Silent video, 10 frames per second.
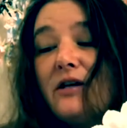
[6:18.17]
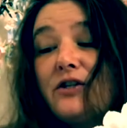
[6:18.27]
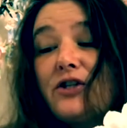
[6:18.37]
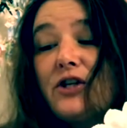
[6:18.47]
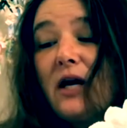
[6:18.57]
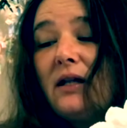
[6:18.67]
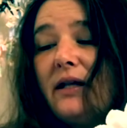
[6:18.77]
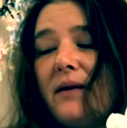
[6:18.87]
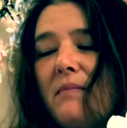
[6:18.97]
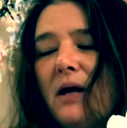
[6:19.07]

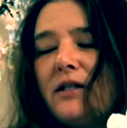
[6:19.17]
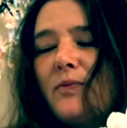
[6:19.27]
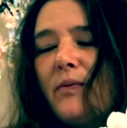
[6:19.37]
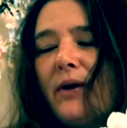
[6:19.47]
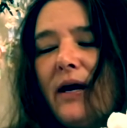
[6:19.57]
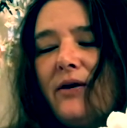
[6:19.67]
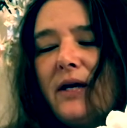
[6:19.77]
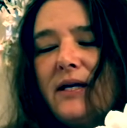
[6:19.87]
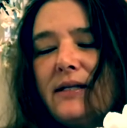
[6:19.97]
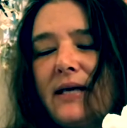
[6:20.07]
Juggling multiple
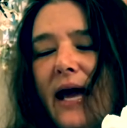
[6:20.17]
priorities